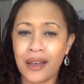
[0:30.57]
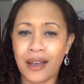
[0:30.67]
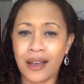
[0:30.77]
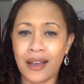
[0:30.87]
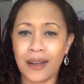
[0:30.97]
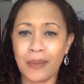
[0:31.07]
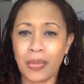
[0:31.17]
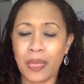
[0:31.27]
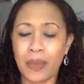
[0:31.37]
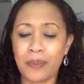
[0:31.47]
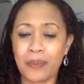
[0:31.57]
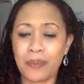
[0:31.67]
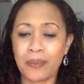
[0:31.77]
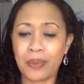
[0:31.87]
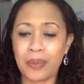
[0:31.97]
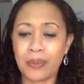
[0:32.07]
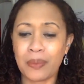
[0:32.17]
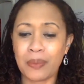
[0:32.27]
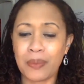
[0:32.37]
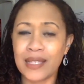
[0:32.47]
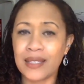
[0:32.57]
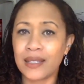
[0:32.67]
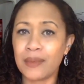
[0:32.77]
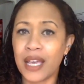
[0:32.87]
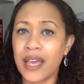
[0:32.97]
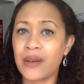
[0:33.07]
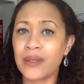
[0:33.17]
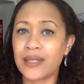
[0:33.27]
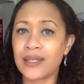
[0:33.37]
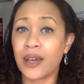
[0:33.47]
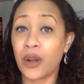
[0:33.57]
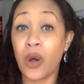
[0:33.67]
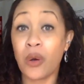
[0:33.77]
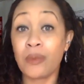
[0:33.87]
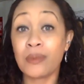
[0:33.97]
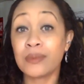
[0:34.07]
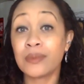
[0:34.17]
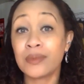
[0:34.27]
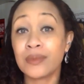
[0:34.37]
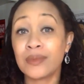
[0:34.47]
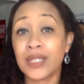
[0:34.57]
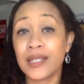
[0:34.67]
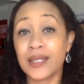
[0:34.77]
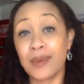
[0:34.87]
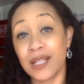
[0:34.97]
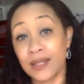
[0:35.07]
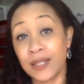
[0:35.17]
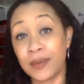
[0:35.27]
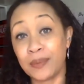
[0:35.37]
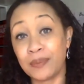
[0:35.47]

Um, basically, my house is not a home. It's a mausoleum.